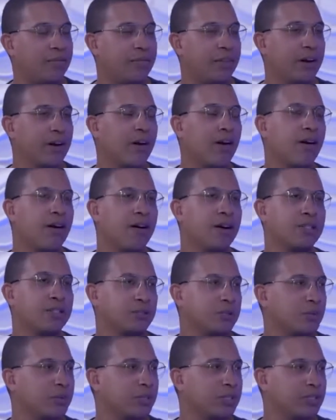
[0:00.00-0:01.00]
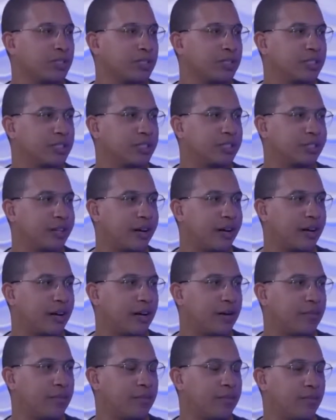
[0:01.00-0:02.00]
There are sources,
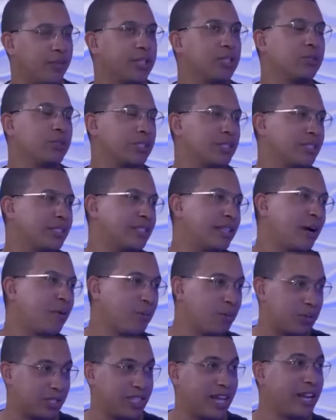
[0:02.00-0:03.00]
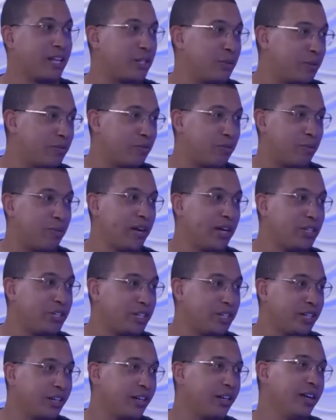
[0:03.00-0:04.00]
resources that will send you
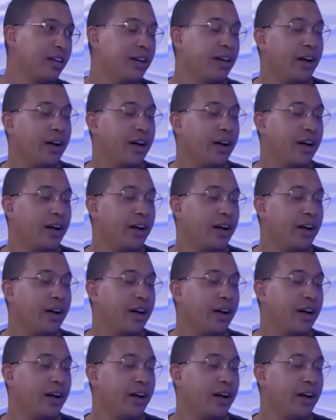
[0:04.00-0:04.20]
information.